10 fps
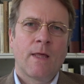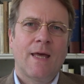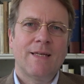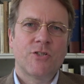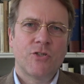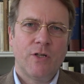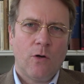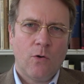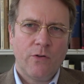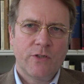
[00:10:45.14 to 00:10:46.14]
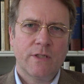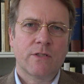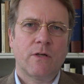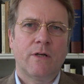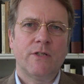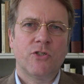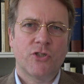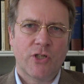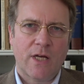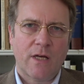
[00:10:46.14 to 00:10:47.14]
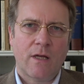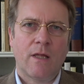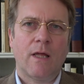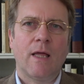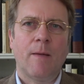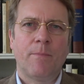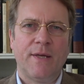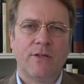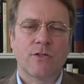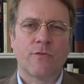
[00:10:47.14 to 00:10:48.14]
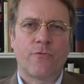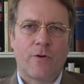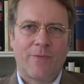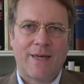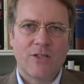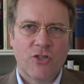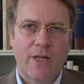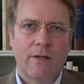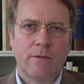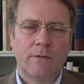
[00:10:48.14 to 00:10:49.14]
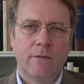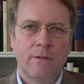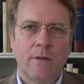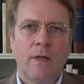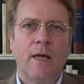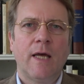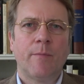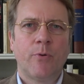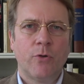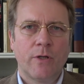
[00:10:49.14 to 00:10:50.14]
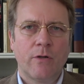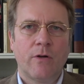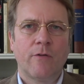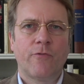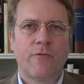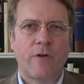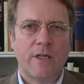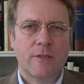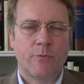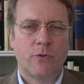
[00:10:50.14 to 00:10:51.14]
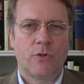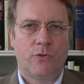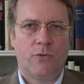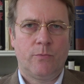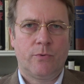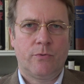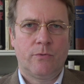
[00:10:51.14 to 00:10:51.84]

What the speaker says: And she, all she has done is share a picture from that channel and put it on a Facebook group.